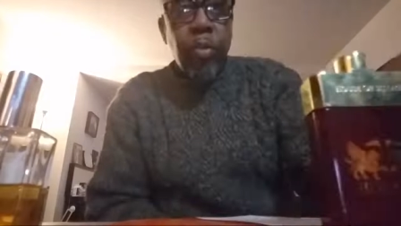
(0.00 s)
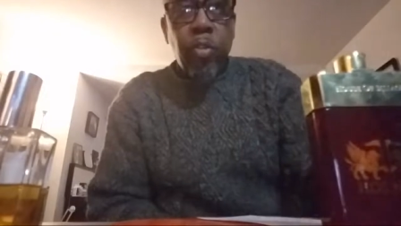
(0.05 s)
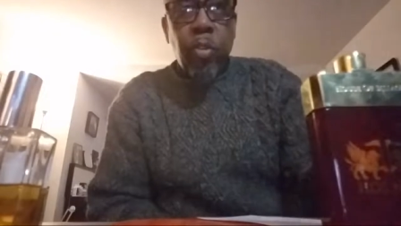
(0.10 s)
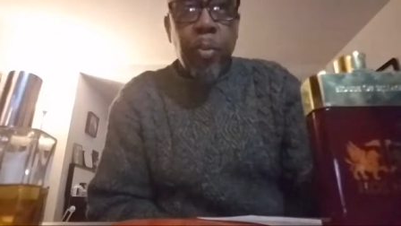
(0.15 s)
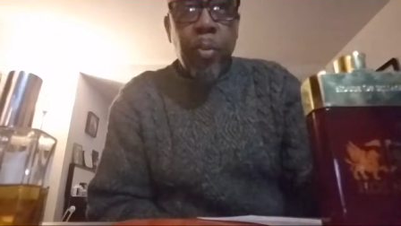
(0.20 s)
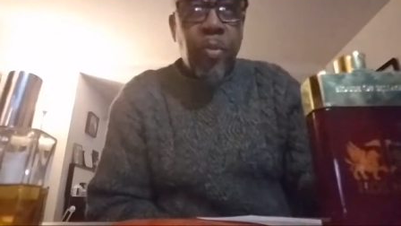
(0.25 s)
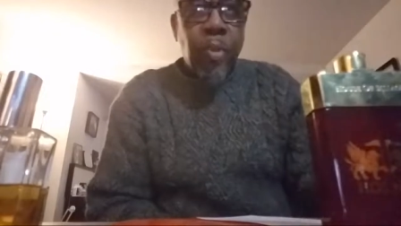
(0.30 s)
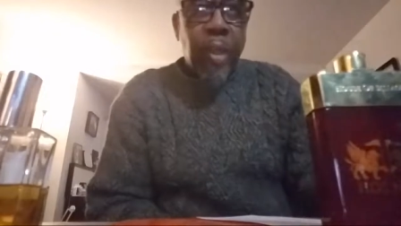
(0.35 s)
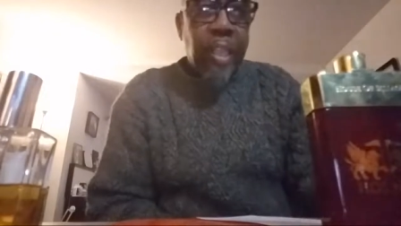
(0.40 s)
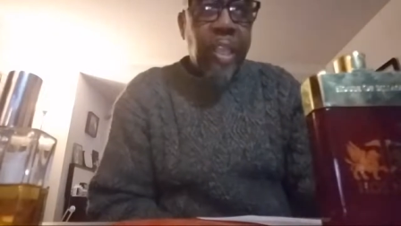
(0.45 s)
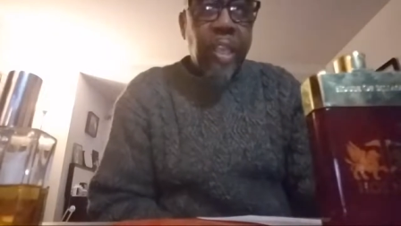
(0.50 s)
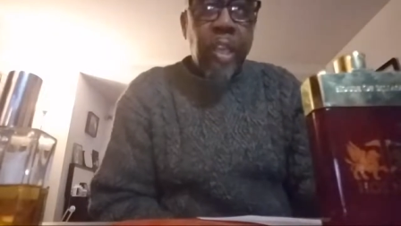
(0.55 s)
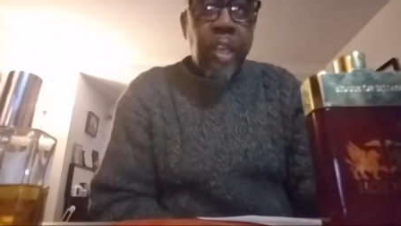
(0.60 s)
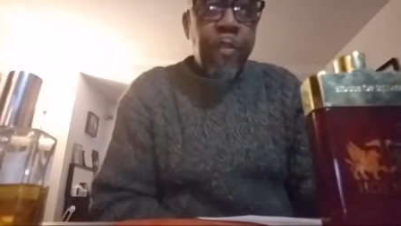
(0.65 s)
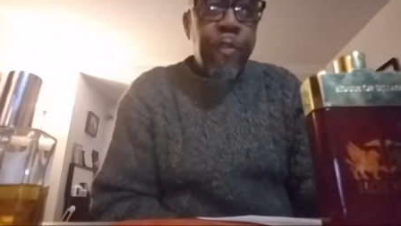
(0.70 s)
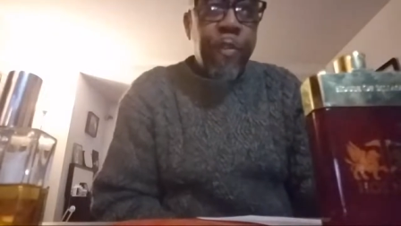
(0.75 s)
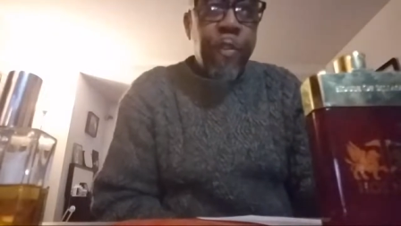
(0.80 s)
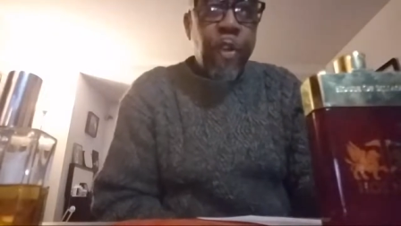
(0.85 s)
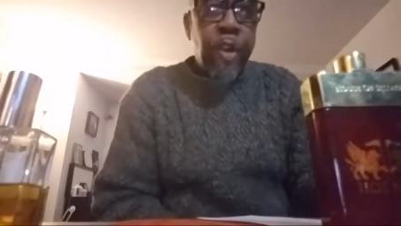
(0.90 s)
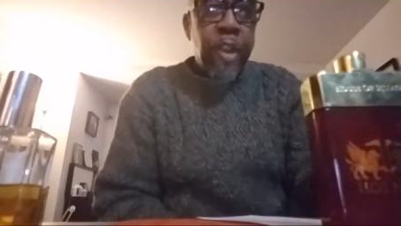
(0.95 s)
Don't be trying to get
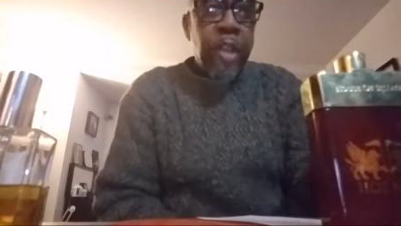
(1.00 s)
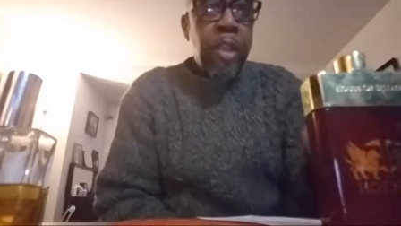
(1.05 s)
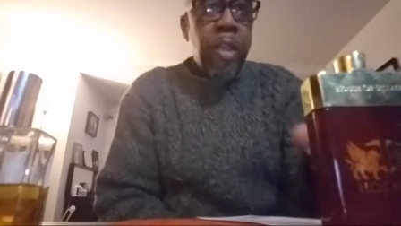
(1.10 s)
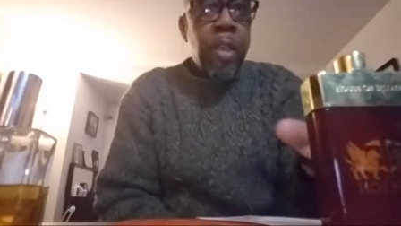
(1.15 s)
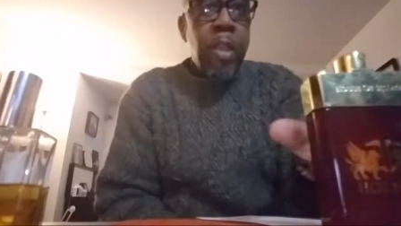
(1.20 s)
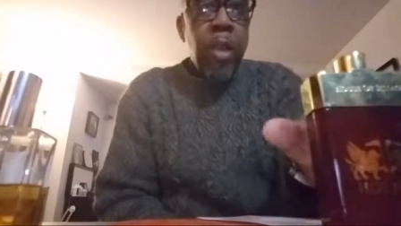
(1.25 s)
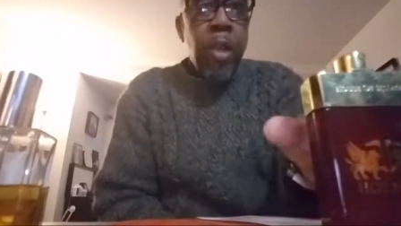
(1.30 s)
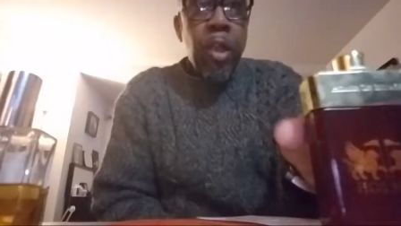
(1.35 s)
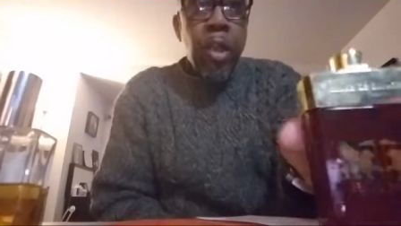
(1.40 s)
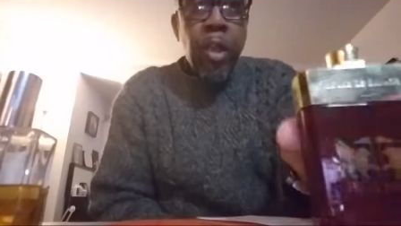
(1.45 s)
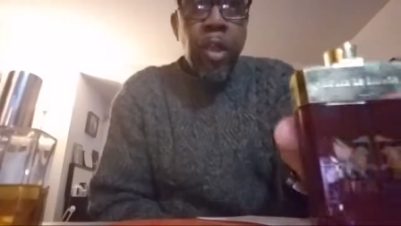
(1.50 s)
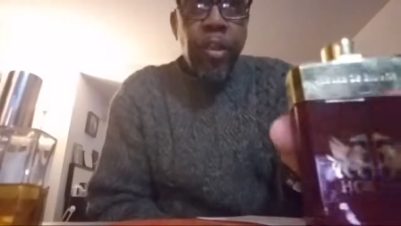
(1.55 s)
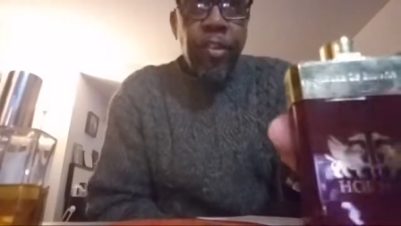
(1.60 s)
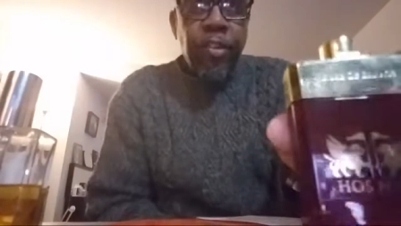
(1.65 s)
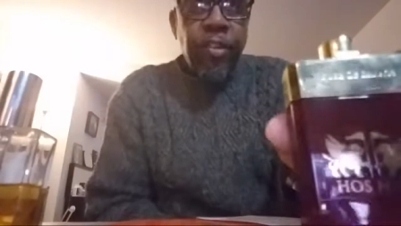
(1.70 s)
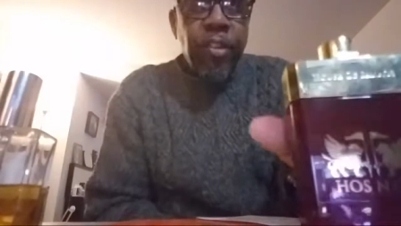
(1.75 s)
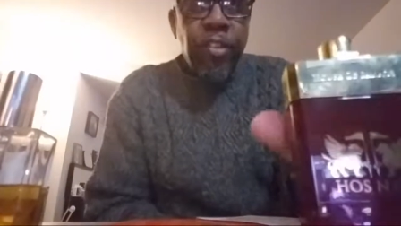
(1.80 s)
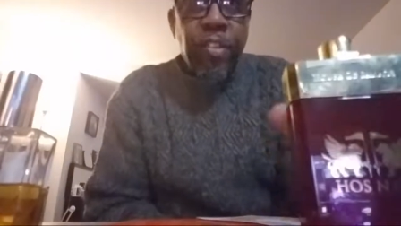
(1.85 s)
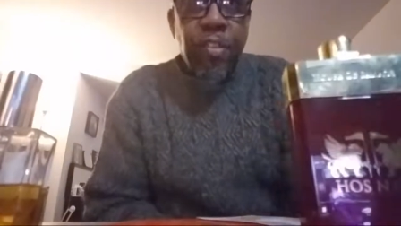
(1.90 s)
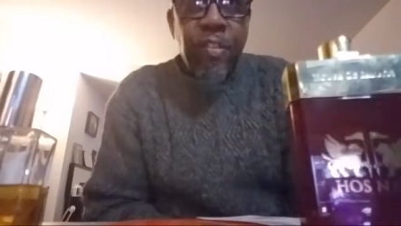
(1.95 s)
nothing free, because
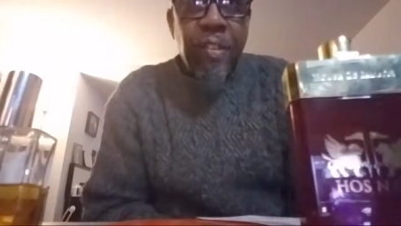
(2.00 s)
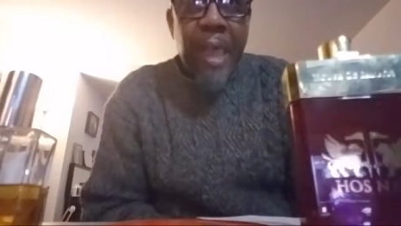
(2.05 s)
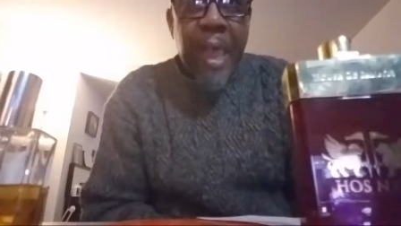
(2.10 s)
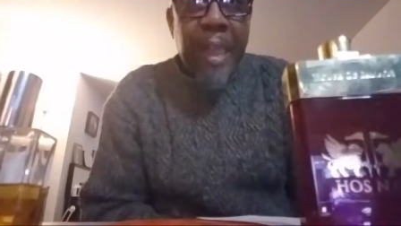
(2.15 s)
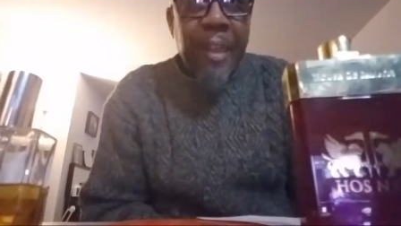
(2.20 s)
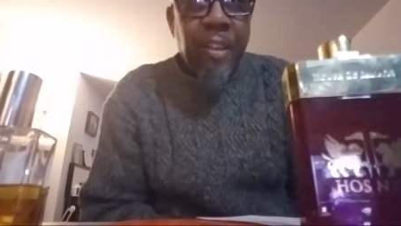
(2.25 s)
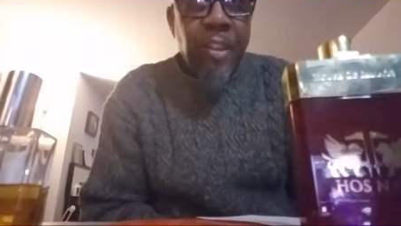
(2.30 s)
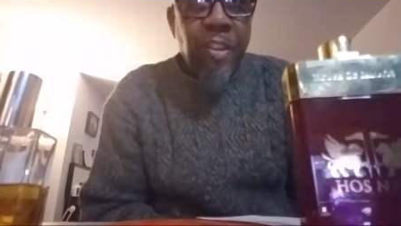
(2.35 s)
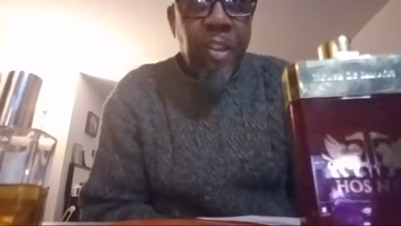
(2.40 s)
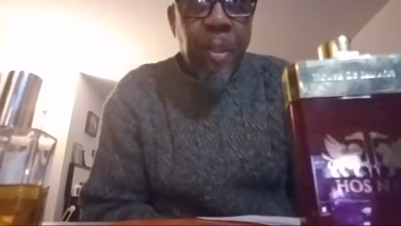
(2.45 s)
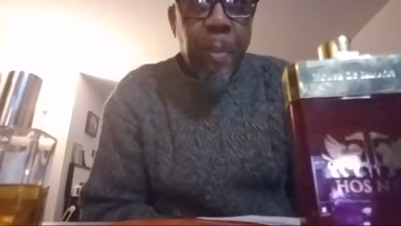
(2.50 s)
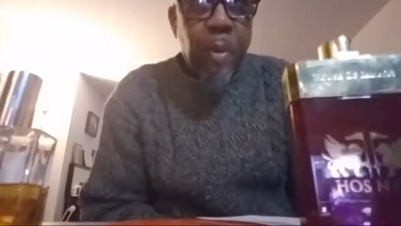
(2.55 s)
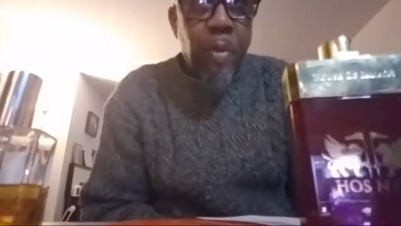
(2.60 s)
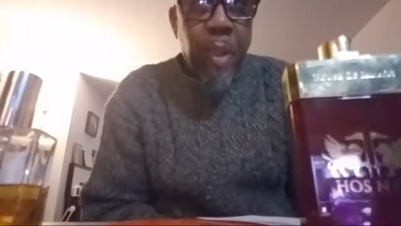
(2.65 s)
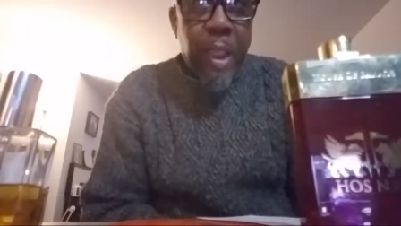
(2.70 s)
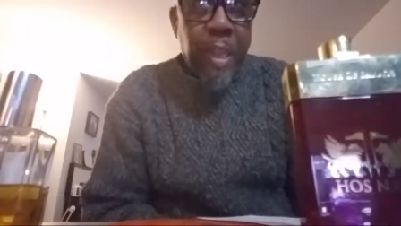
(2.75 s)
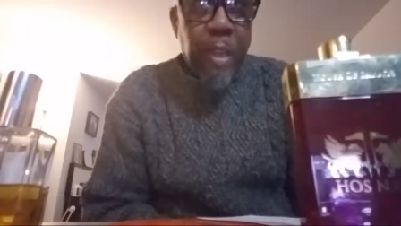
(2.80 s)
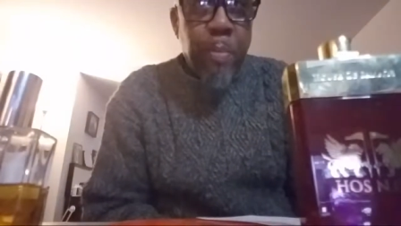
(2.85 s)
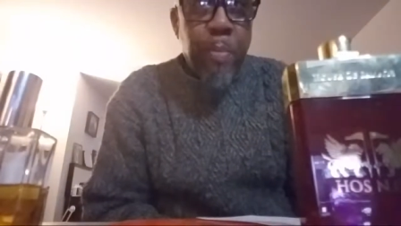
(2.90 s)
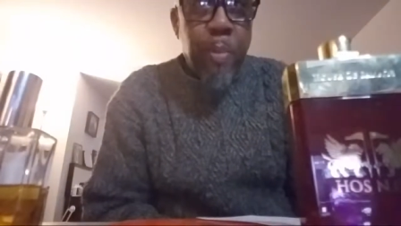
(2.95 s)
this is not the
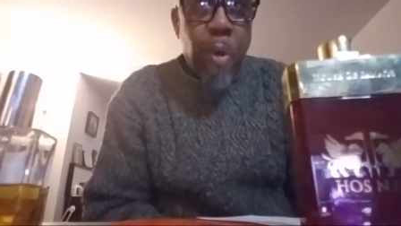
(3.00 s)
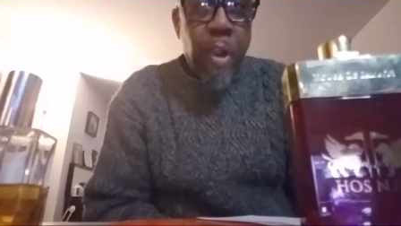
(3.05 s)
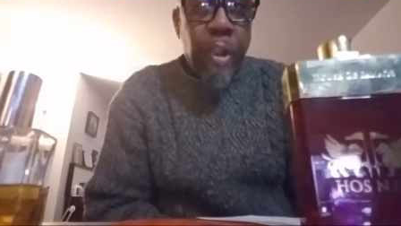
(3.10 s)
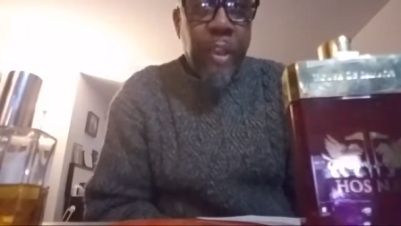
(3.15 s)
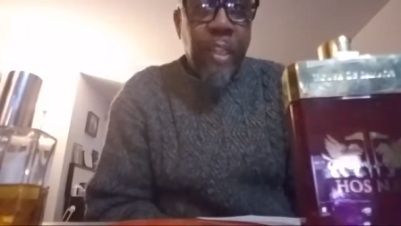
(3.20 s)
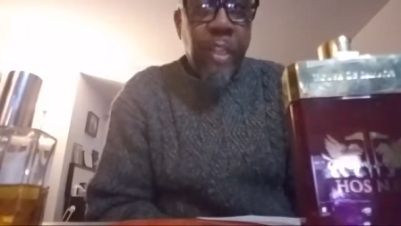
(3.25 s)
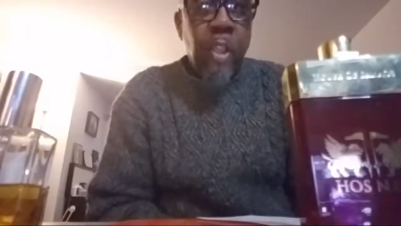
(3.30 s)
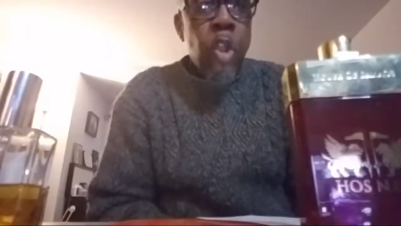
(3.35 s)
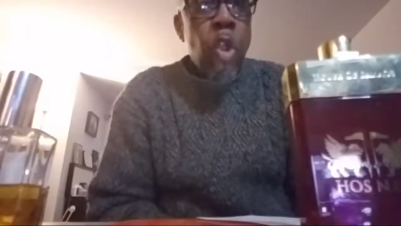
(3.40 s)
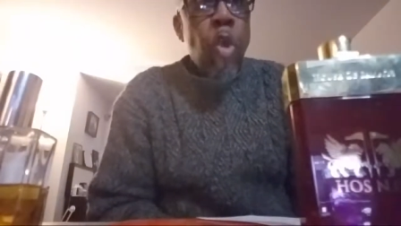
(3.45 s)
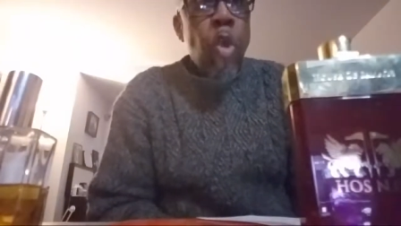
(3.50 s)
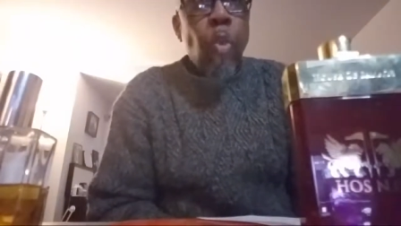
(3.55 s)
Democratic Party.